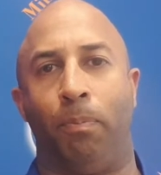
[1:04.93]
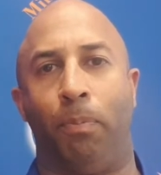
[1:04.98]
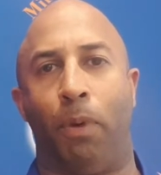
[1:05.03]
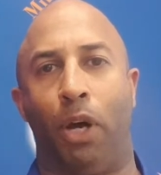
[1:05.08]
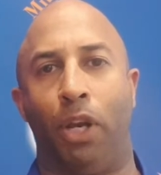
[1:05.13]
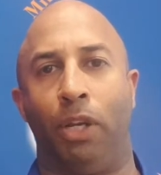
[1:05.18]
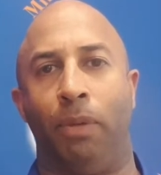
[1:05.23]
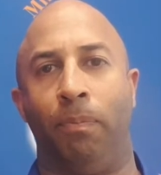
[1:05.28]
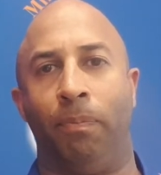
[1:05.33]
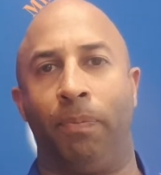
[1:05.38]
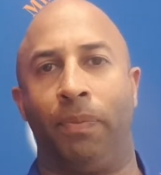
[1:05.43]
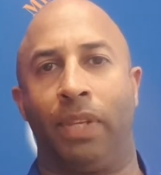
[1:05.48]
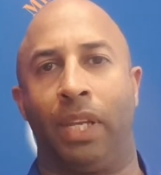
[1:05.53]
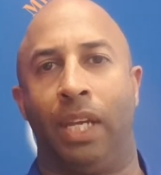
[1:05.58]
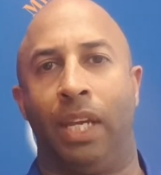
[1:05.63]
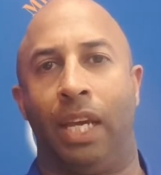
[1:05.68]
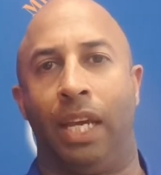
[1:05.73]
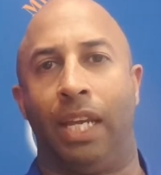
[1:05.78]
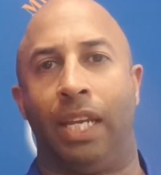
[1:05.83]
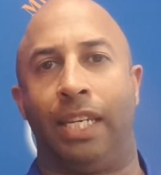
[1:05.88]
bottom
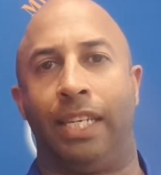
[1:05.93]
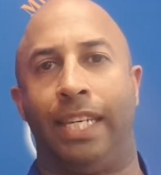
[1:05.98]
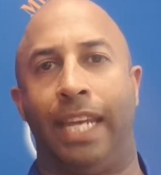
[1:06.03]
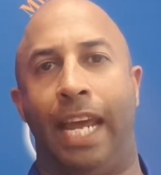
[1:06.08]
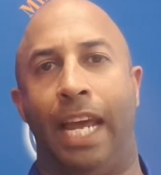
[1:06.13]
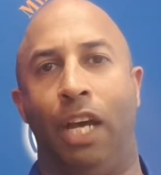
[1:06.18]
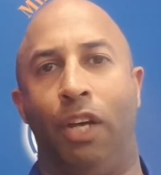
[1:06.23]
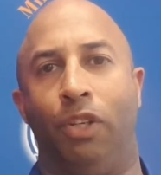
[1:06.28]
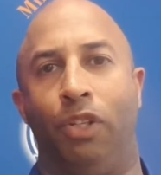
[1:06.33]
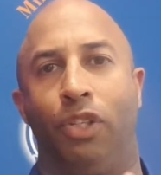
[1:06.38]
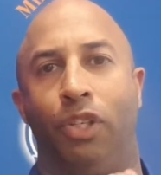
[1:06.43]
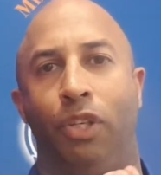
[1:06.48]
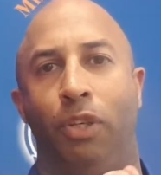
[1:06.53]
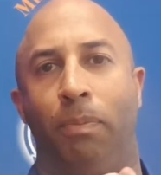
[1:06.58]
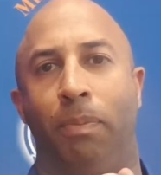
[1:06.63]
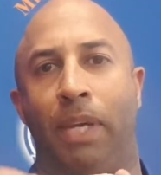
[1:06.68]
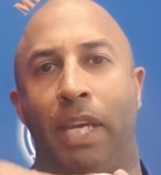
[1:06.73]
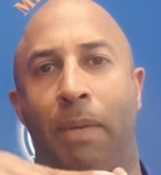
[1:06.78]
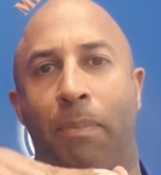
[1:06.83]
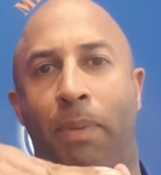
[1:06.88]
down to
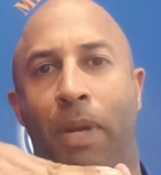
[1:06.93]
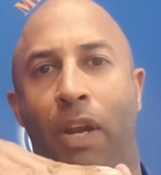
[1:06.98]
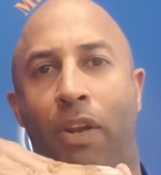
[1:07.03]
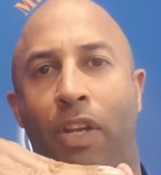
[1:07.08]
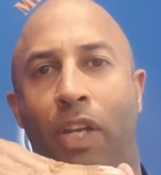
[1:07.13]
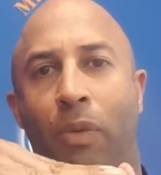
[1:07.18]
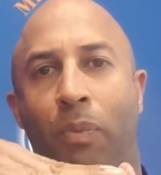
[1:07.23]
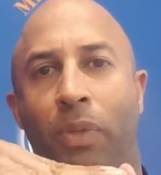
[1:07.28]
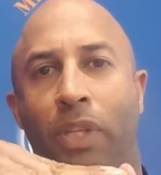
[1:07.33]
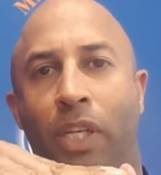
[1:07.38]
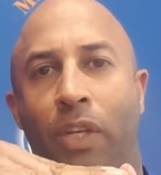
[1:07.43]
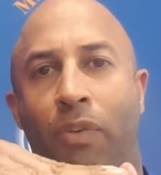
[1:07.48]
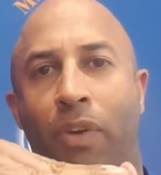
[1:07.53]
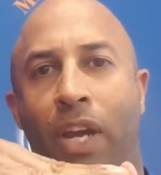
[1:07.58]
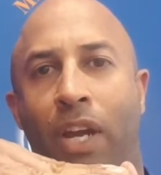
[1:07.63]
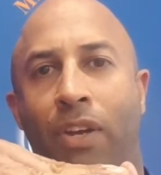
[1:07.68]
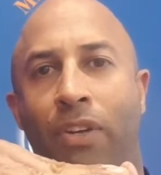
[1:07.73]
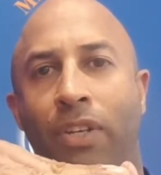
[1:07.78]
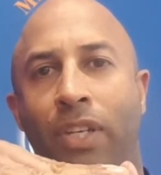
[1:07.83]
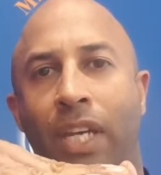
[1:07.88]
being parallel with the
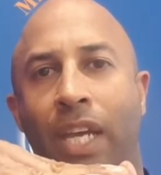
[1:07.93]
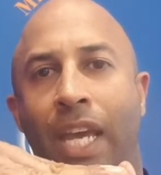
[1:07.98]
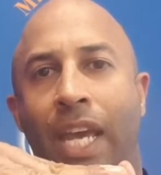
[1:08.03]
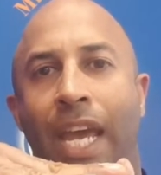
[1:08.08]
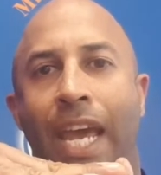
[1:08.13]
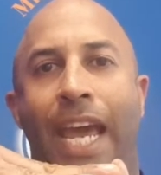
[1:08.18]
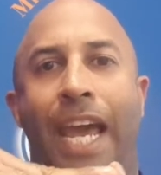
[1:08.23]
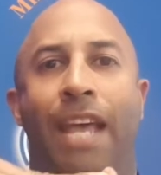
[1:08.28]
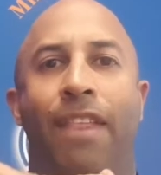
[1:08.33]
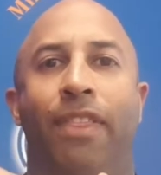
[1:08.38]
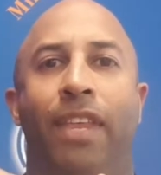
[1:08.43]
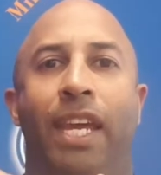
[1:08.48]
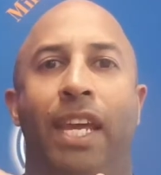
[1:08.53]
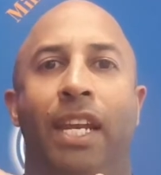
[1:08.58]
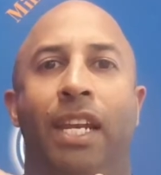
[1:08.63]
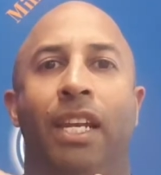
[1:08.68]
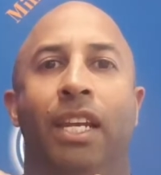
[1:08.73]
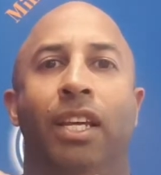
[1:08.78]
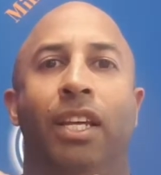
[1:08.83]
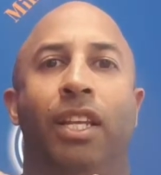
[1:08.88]
ground, and
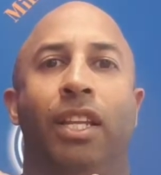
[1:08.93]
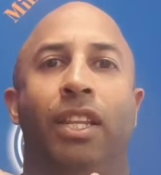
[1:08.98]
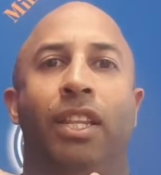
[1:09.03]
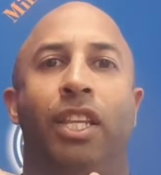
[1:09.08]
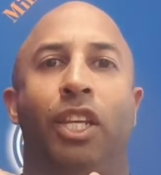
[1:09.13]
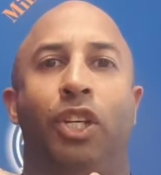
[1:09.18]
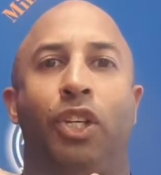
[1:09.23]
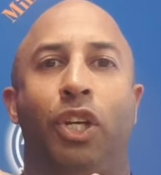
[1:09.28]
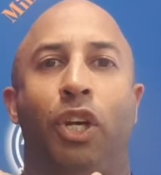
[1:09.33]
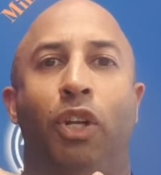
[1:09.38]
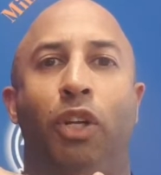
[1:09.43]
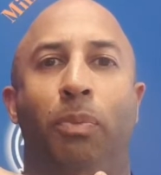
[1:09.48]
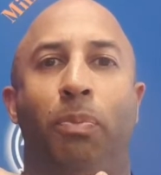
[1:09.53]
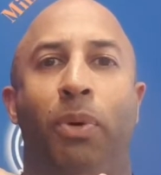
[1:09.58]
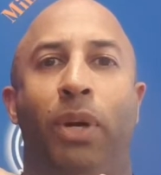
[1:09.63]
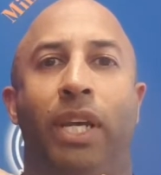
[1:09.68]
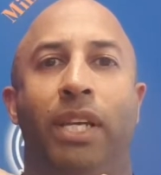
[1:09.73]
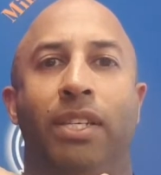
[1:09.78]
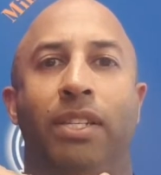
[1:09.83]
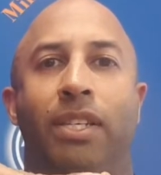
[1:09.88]
then the shoulder
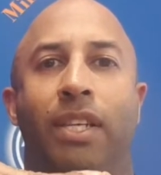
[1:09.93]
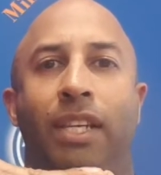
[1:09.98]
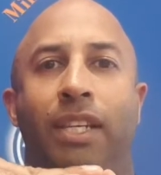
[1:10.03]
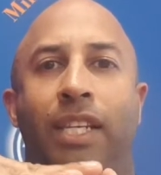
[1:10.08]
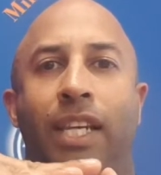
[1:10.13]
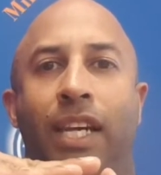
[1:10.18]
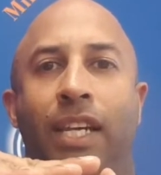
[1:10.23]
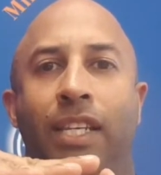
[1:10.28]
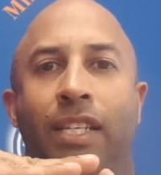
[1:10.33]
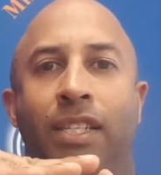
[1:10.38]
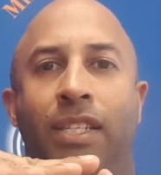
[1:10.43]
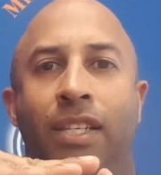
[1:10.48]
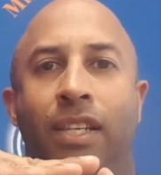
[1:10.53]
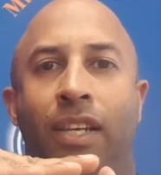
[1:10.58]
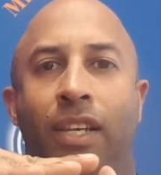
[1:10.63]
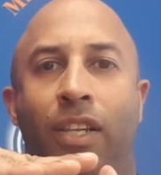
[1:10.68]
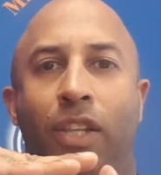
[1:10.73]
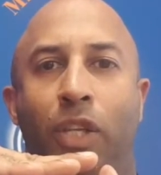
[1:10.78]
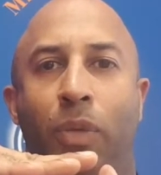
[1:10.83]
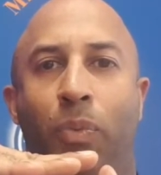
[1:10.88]
press does
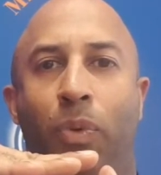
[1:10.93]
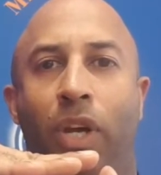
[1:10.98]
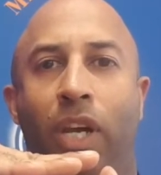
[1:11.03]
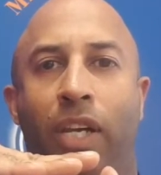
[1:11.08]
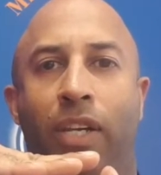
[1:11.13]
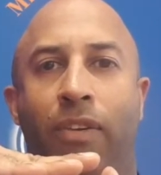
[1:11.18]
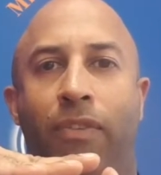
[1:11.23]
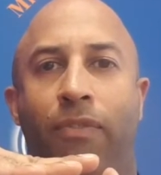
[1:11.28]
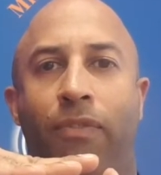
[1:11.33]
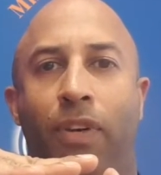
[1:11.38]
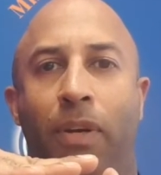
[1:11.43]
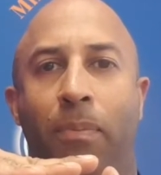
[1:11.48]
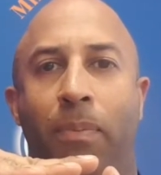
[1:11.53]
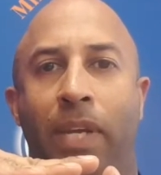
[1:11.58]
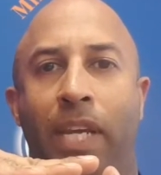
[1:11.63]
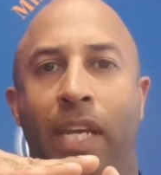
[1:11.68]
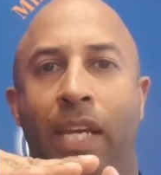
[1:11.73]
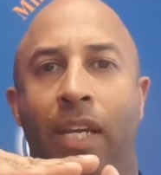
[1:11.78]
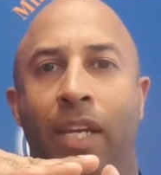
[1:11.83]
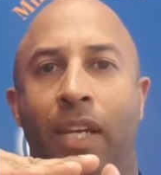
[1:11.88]
the work from
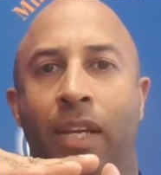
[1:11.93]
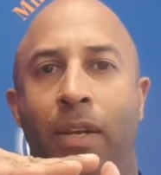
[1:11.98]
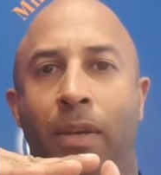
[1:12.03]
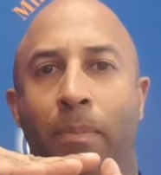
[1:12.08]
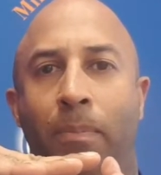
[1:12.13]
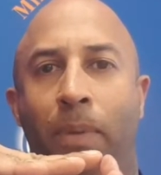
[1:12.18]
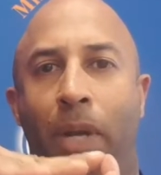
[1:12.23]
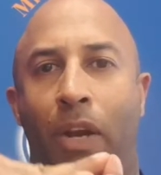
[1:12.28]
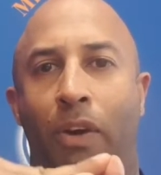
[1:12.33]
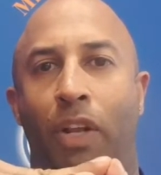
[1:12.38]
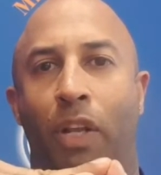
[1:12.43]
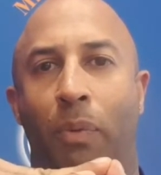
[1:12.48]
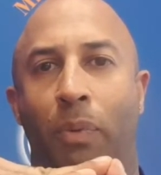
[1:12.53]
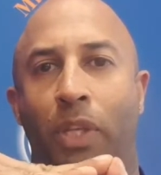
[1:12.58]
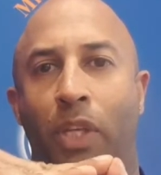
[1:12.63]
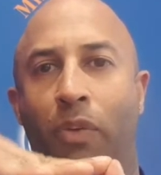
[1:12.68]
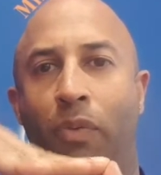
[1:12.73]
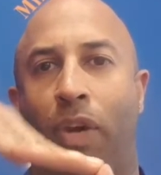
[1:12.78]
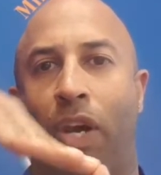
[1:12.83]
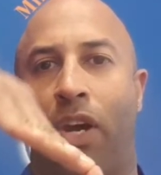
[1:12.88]
being parallel
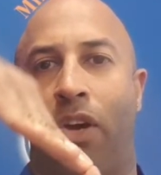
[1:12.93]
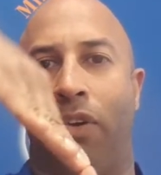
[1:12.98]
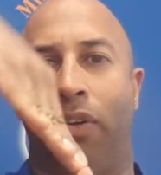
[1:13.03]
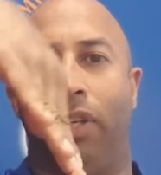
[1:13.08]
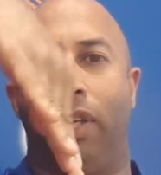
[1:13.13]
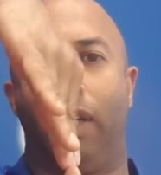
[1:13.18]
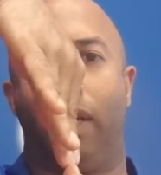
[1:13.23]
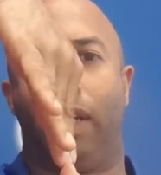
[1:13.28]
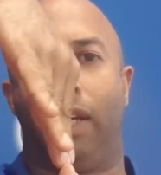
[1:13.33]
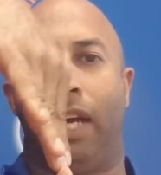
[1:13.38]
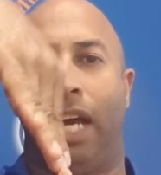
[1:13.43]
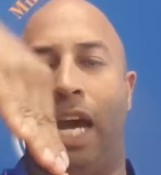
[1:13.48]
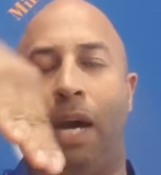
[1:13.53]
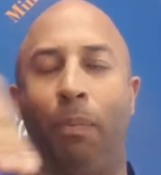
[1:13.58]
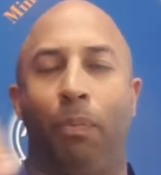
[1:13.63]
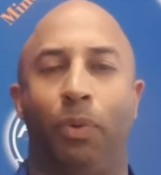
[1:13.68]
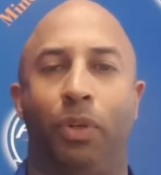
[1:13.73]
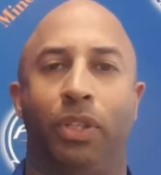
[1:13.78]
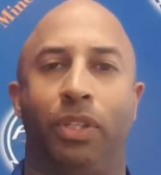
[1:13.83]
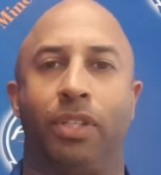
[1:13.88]
with the ground
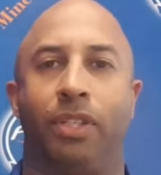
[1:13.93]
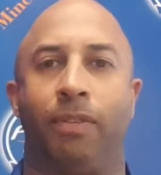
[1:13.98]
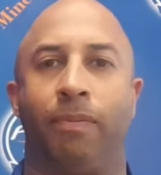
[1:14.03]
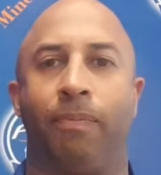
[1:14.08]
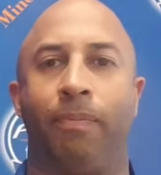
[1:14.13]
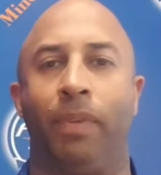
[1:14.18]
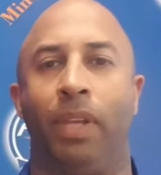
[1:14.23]
upwards.